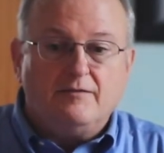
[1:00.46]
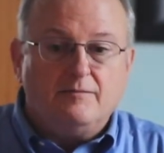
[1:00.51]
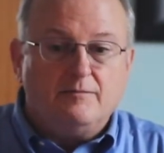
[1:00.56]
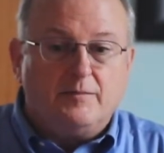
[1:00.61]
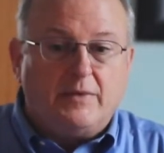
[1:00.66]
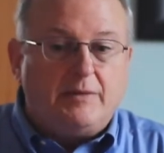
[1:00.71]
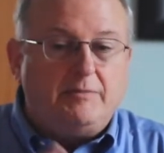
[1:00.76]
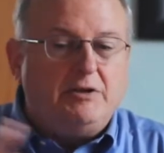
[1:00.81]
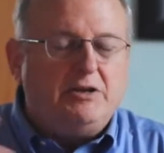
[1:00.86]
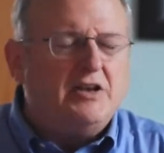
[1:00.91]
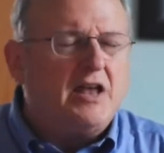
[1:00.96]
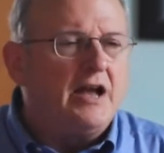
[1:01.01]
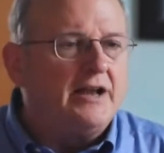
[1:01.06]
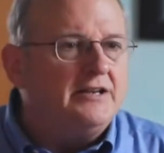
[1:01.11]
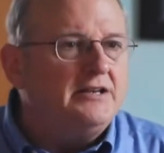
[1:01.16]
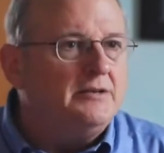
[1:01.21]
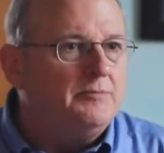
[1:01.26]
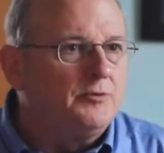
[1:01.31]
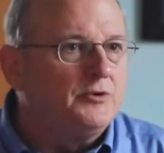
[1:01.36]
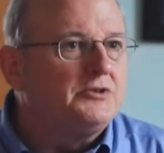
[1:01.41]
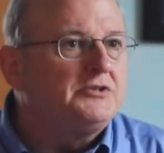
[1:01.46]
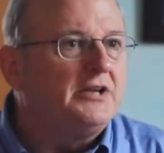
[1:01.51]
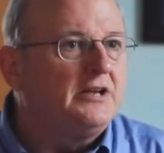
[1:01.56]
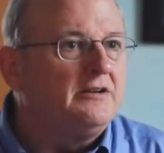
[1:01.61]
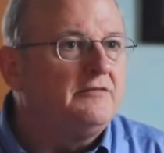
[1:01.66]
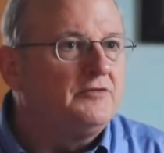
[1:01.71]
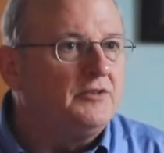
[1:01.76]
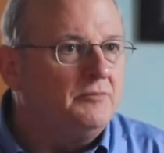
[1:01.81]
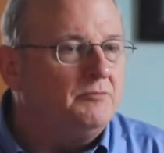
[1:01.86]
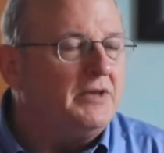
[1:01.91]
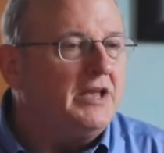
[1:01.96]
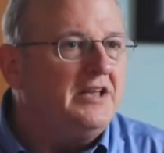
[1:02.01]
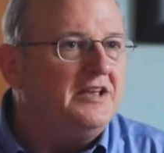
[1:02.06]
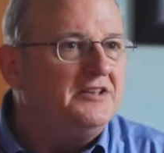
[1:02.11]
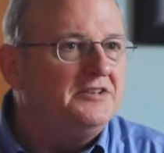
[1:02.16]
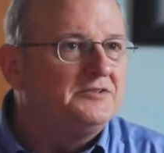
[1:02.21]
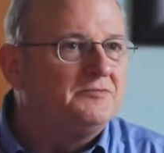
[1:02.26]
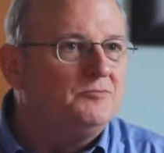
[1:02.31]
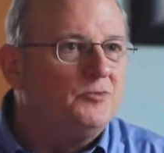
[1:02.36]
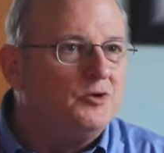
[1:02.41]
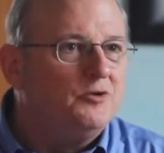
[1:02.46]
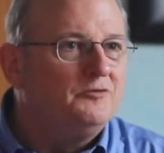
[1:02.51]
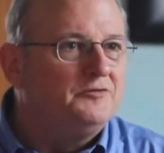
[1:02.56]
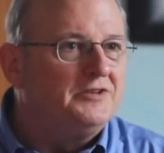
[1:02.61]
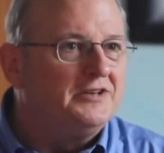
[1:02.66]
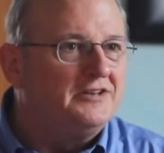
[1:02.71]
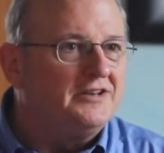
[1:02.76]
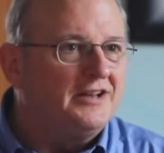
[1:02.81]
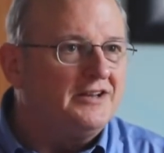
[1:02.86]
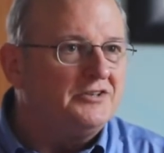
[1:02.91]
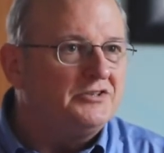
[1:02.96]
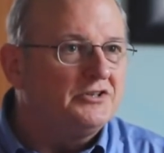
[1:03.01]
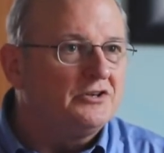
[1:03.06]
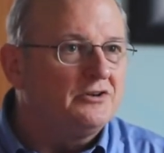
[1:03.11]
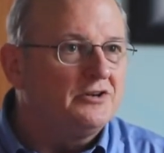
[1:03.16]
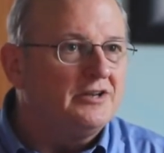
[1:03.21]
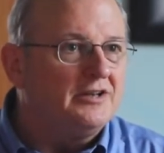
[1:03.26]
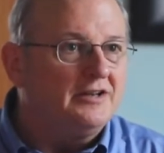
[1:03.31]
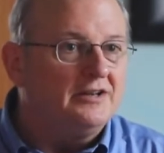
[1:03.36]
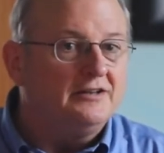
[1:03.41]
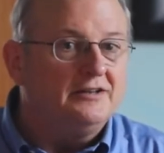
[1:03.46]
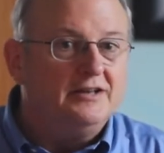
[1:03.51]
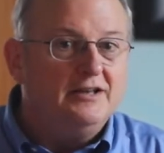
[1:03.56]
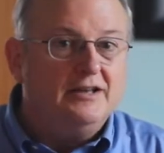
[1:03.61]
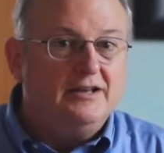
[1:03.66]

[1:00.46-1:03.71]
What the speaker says: maybe 90% of the maize moved in Nigeria